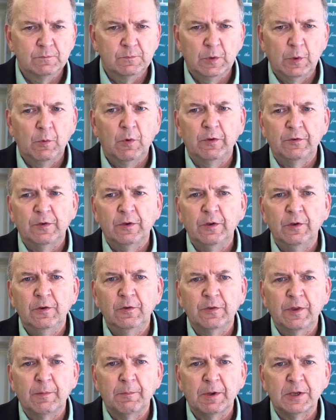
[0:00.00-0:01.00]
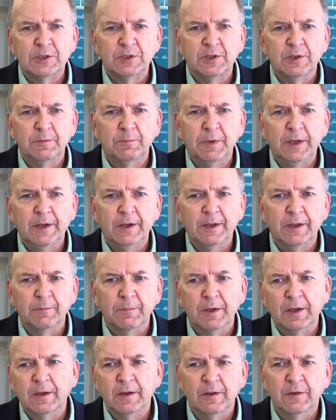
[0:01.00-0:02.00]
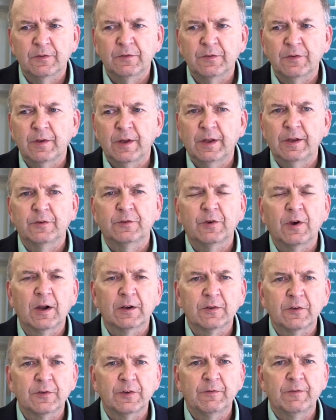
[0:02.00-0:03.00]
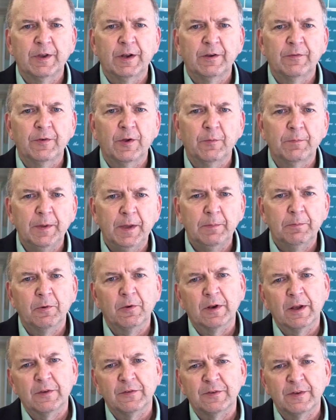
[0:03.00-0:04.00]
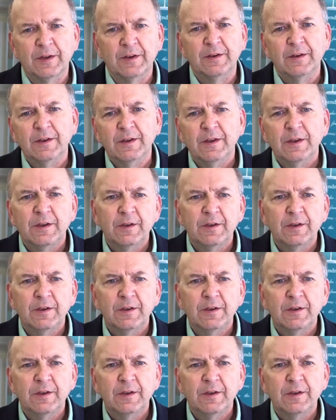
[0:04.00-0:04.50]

it wasn't used that much in the media because I had talked to some NFL people and I said,